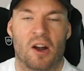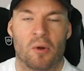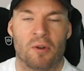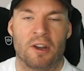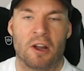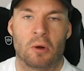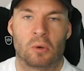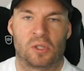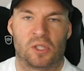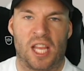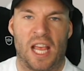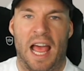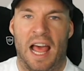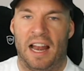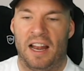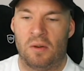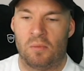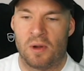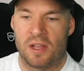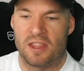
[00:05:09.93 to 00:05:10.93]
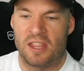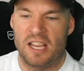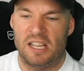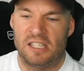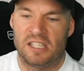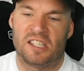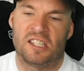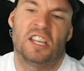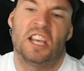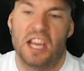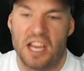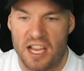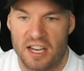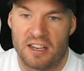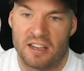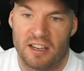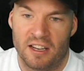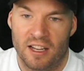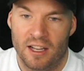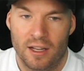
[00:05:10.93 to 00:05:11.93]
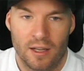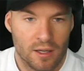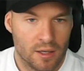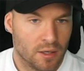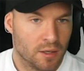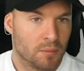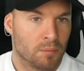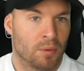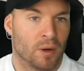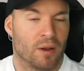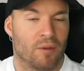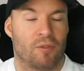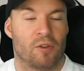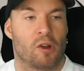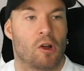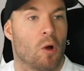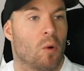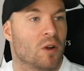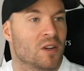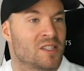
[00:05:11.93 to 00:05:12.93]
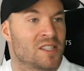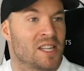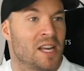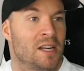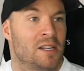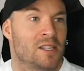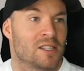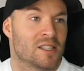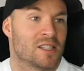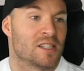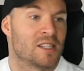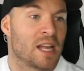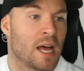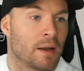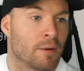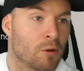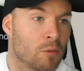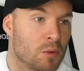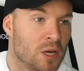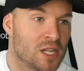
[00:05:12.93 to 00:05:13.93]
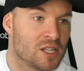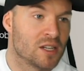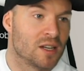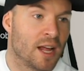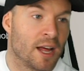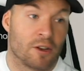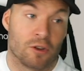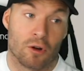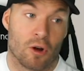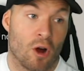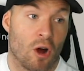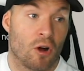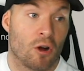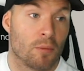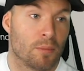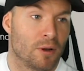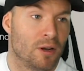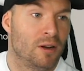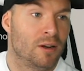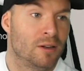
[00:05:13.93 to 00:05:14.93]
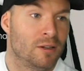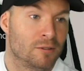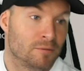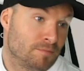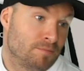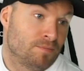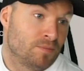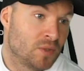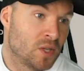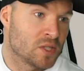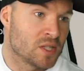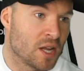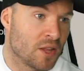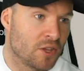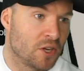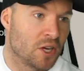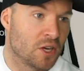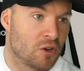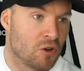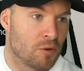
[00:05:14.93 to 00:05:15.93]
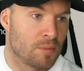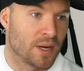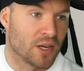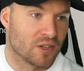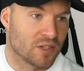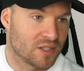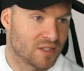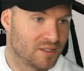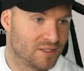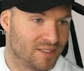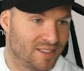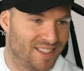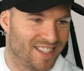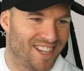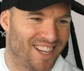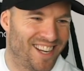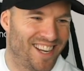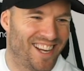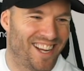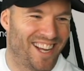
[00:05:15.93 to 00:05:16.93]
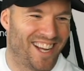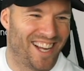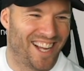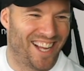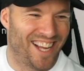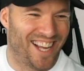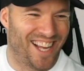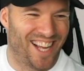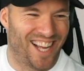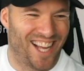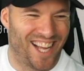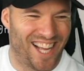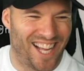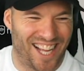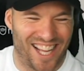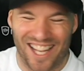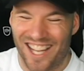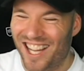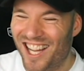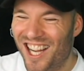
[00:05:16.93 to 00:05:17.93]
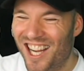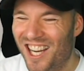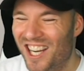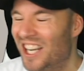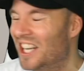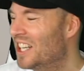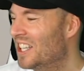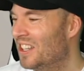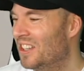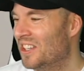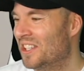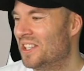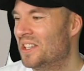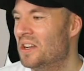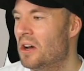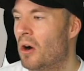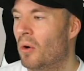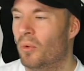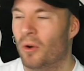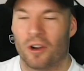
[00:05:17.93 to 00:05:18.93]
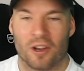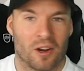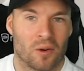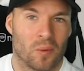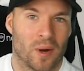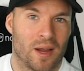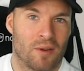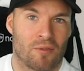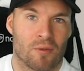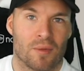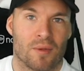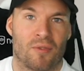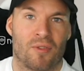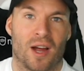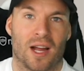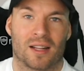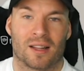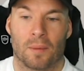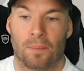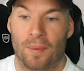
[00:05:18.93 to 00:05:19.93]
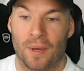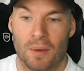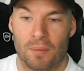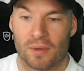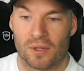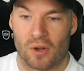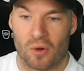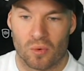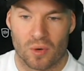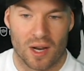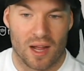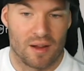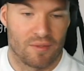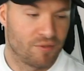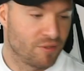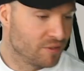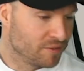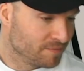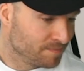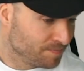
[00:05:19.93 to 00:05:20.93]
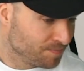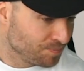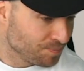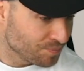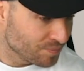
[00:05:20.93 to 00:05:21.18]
They don't know talent when they see it. But if you go on stage as a stand-up comedian and you're horrible, there's nothing you can do about it. There's no running away from the fact that people don't laugh.